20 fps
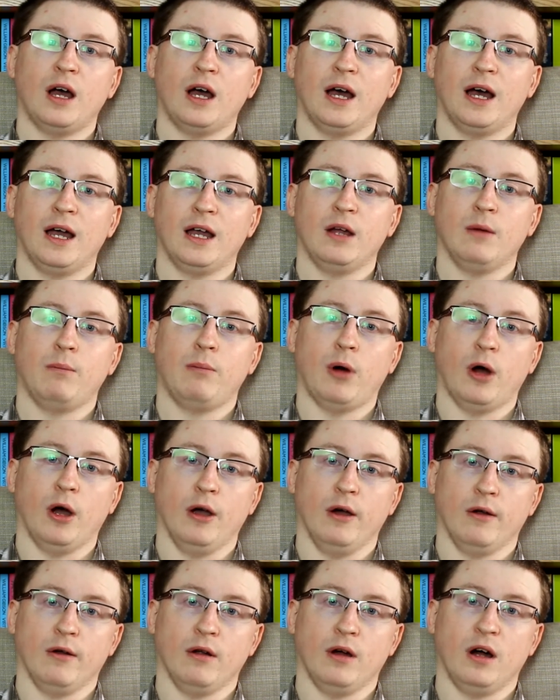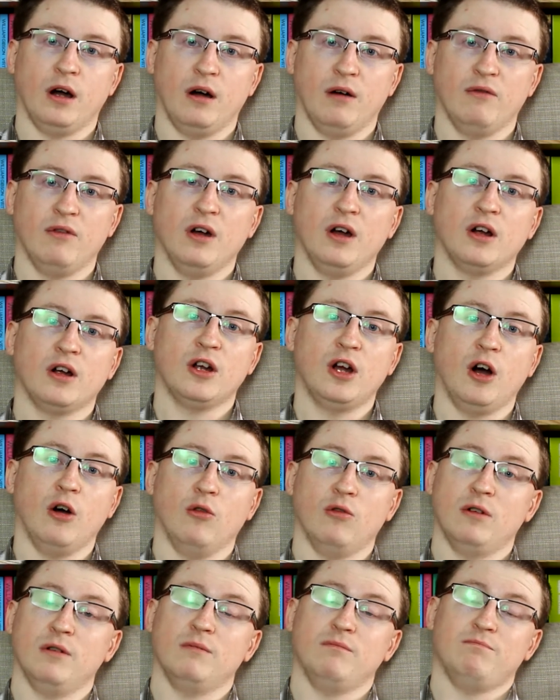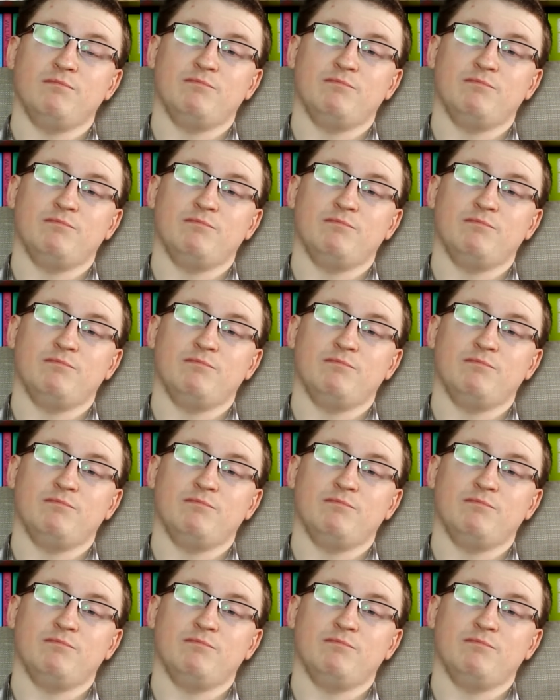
a pile of gold,